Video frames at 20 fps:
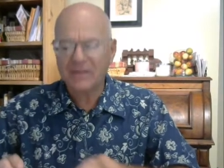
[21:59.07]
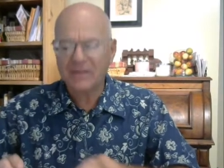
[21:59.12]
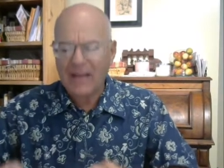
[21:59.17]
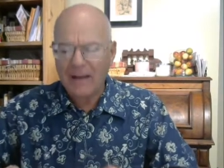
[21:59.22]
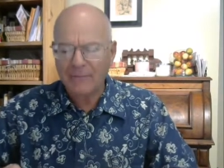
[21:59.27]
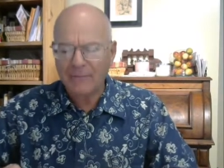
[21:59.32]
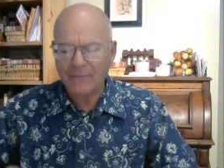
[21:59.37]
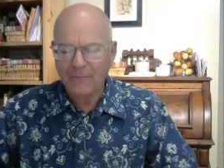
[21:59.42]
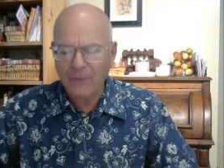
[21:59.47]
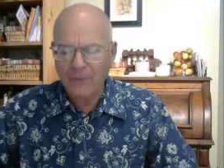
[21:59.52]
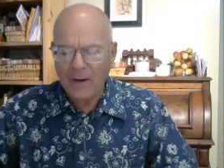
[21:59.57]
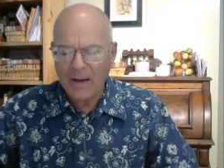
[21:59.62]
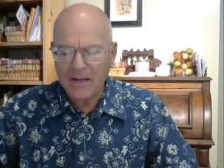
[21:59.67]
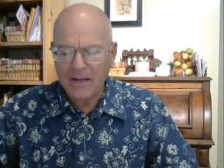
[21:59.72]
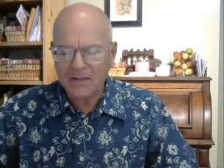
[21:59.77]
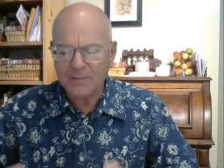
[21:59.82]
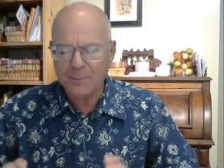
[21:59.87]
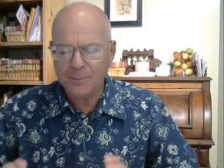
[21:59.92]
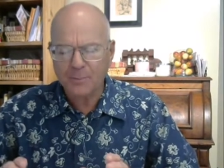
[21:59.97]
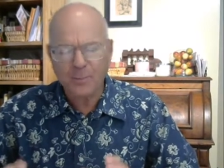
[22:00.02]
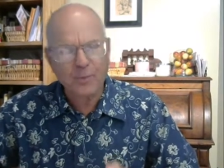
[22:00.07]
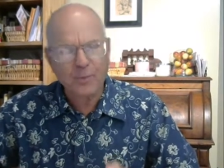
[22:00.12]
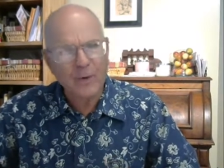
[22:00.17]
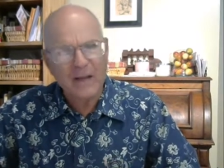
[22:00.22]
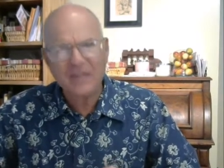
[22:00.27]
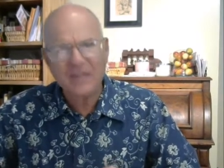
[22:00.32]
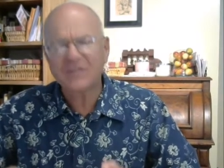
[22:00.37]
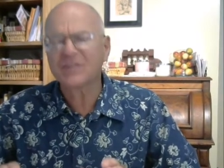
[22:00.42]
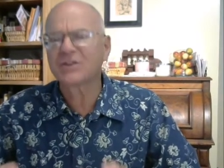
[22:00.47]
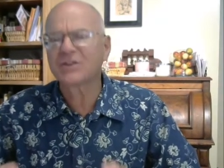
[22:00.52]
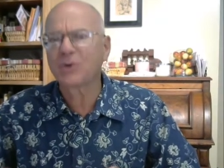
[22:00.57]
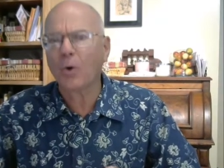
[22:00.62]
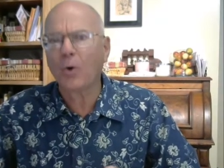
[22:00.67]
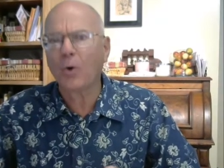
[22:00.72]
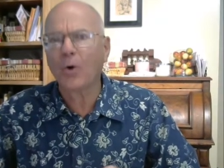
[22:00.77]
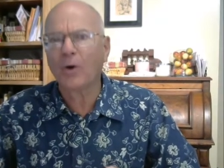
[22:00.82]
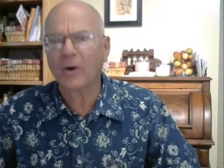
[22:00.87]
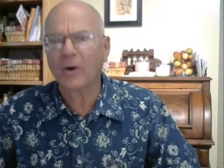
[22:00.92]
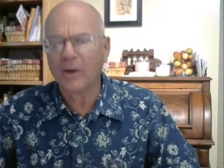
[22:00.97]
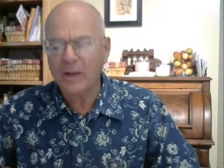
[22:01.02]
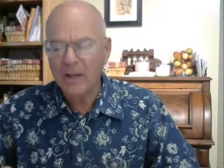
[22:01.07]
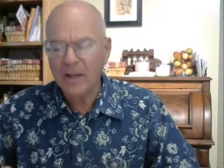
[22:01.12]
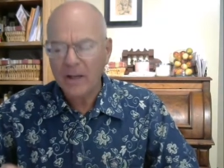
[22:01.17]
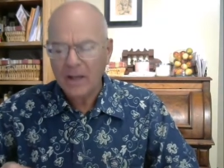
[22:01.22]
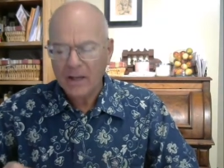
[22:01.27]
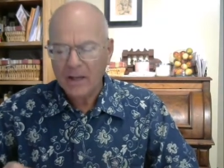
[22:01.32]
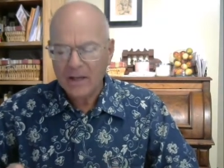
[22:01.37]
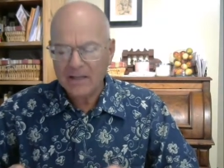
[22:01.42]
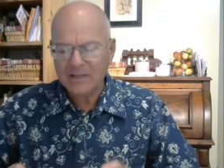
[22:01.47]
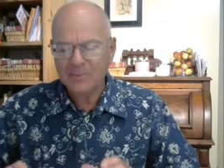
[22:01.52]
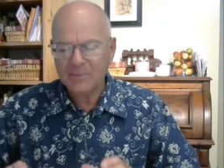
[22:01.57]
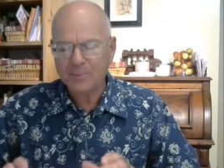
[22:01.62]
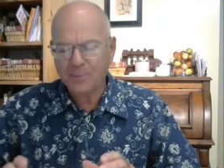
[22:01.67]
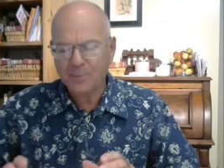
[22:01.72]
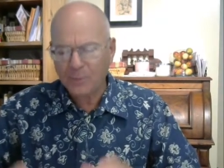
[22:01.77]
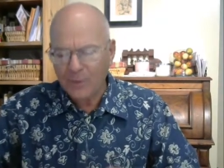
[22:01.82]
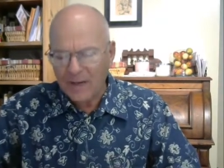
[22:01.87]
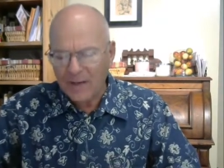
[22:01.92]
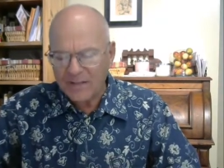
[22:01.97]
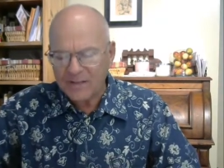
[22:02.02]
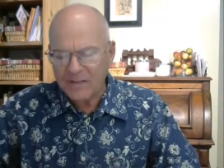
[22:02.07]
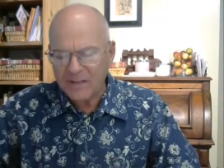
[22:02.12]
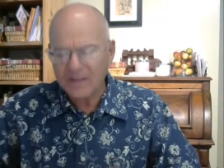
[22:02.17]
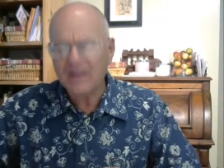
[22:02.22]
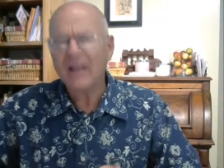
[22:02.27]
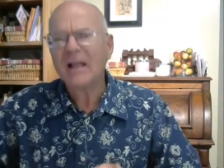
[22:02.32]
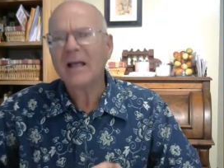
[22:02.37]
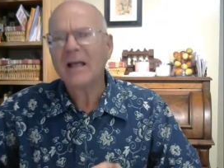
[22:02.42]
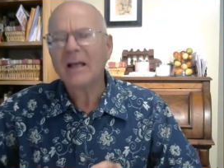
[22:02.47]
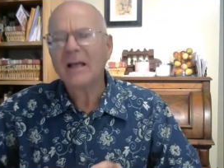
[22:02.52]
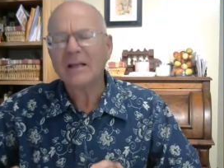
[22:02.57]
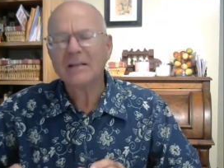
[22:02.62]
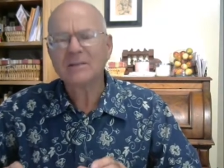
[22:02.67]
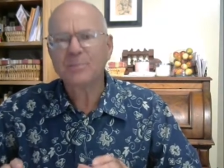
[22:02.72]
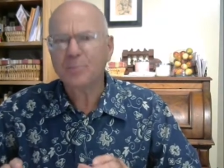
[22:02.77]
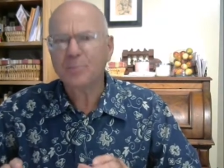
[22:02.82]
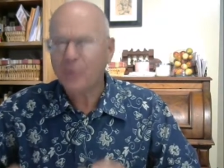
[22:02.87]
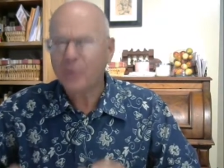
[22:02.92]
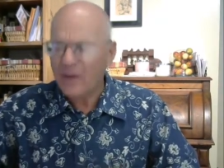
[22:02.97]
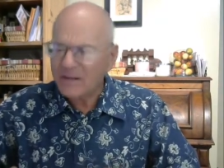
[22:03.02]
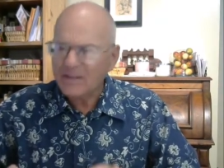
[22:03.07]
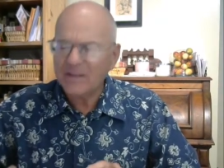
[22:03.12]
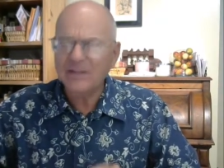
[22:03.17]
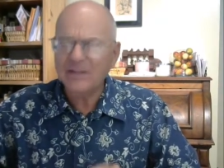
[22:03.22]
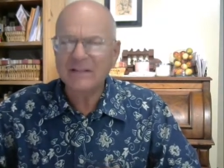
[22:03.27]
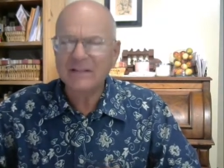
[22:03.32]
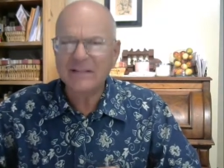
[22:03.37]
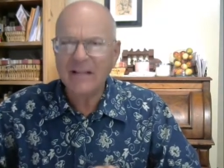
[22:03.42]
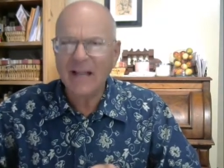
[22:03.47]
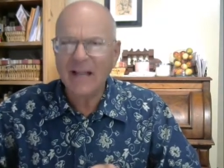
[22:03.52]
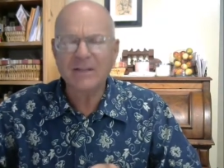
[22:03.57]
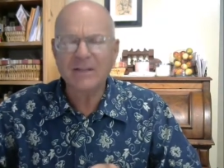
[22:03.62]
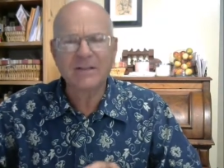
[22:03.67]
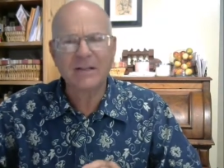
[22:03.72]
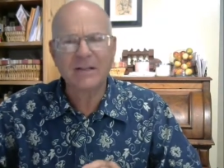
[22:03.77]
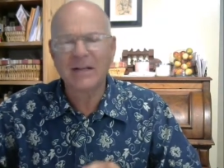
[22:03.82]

That phrase press toward is present is present tense, an